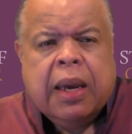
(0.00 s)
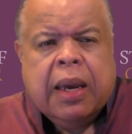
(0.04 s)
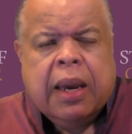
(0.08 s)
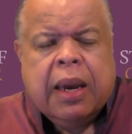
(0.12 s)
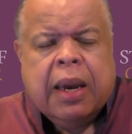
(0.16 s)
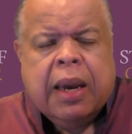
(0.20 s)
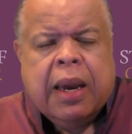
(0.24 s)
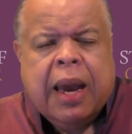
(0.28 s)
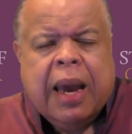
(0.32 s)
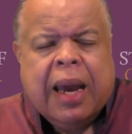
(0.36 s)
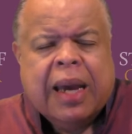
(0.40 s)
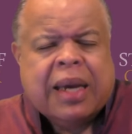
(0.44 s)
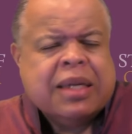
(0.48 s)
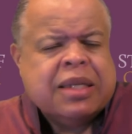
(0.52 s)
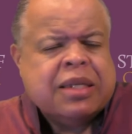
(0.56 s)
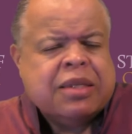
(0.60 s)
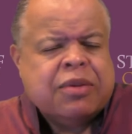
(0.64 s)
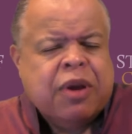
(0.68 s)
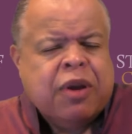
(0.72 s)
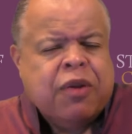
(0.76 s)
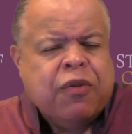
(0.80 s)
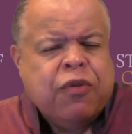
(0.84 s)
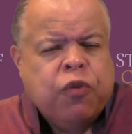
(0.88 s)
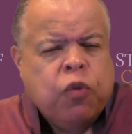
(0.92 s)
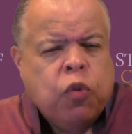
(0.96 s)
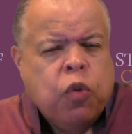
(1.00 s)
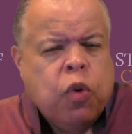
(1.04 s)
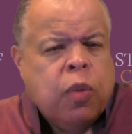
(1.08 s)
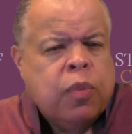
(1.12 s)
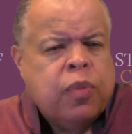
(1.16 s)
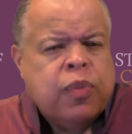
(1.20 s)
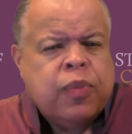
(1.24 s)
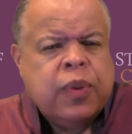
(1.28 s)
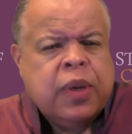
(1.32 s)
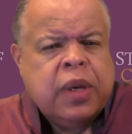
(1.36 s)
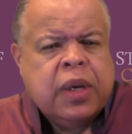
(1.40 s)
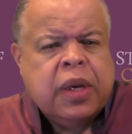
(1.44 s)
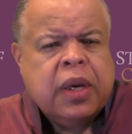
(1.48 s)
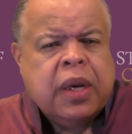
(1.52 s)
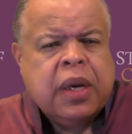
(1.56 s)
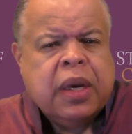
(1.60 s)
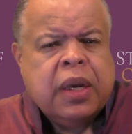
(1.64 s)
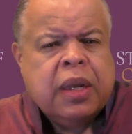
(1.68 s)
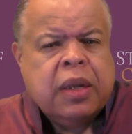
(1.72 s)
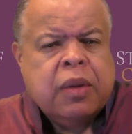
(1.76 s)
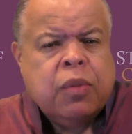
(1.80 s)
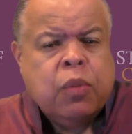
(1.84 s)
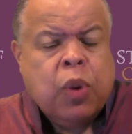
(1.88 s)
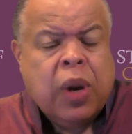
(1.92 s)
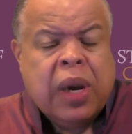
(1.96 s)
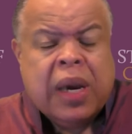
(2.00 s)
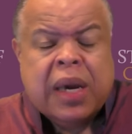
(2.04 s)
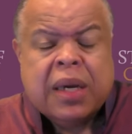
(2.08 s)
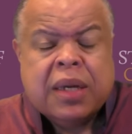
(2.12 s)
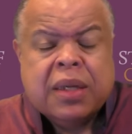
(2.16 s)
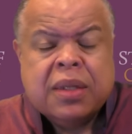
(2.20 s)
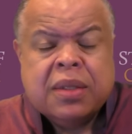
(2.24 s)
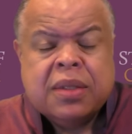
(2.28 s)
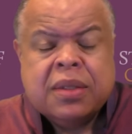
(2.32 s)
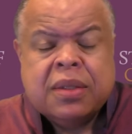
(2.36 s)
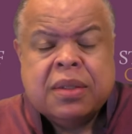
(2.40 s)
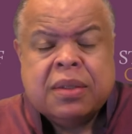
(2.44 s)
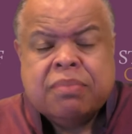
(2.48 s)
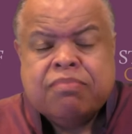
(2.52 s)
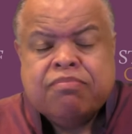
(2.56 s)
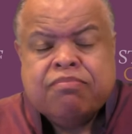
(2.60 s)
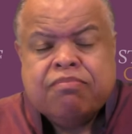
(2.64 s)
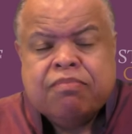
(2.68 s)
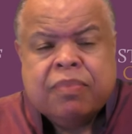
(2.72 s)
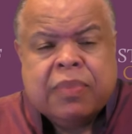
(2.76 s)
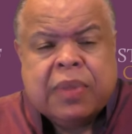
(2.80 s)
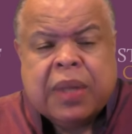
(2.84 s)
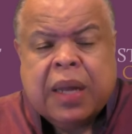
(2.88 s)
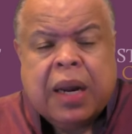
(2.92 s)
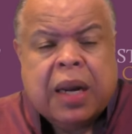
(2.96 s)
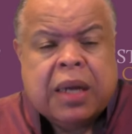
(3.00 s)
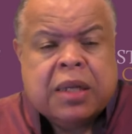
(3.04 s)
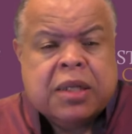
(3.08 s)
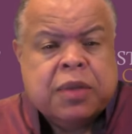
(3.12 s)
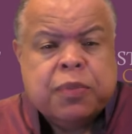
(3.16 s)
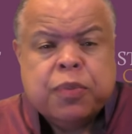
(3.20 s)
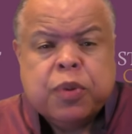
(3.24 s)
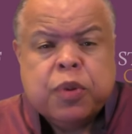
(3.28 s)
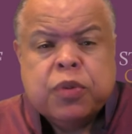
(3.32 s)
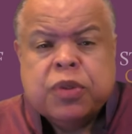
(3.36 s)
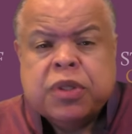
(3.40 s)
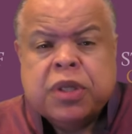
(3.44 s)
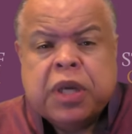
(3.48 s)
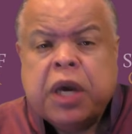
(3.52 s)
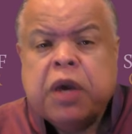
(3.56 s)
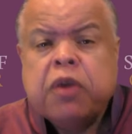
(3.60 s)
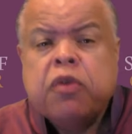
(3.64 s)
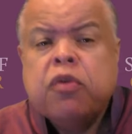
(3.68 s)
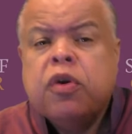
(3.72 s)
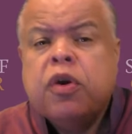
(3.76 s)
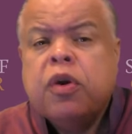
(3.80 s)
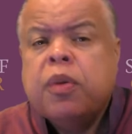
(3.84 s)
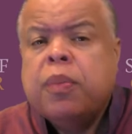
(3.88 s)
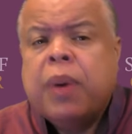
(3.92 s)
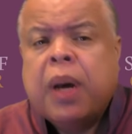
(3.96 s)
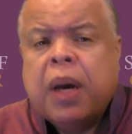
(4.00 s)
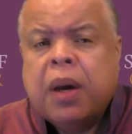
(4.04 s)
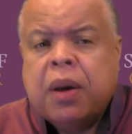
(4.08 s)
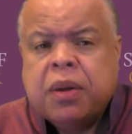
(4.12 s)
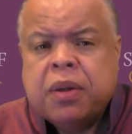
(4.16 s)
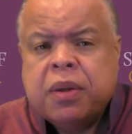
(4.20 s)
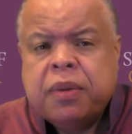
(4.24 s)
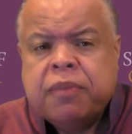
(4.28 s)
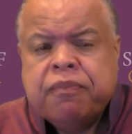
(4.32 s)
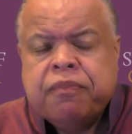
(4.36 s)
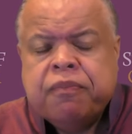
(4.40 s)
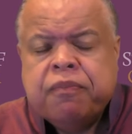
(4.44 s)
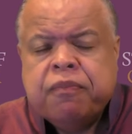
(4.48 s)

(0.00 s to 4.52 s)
has informed me in ways that I simply was ignorant about.